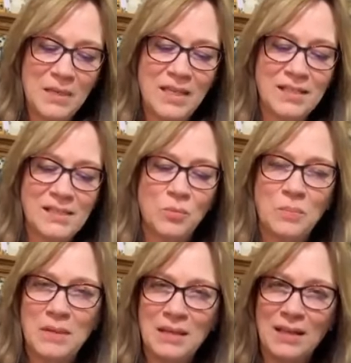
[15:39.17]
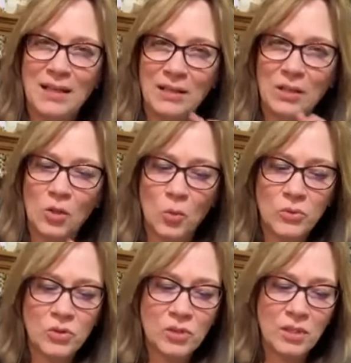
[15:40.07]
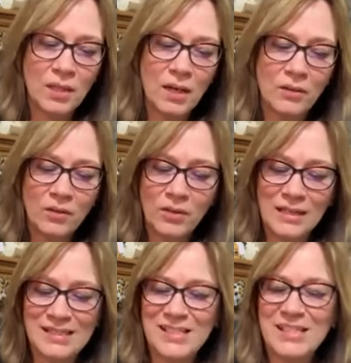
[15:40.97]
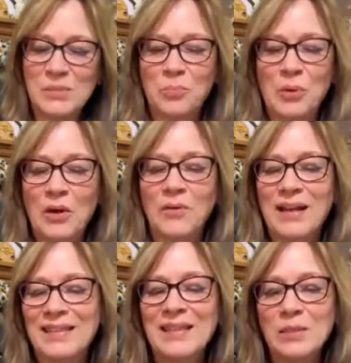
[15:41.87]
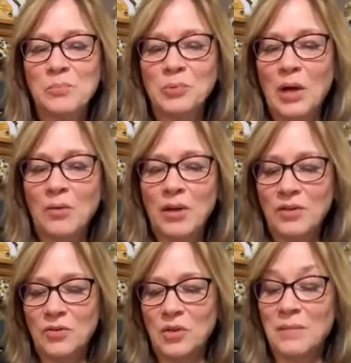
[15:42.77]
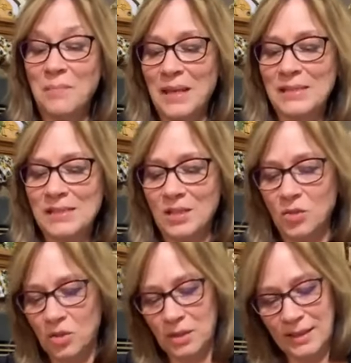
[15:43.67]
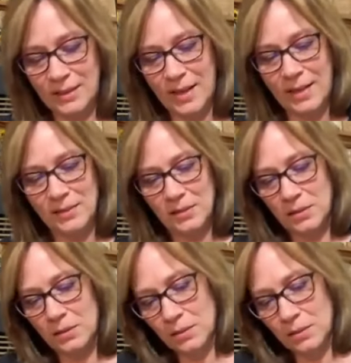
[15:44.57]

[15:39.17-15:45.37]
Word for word: because it would be uh, closer to the color. It's just the brown. I think the brown under it makes it look like that.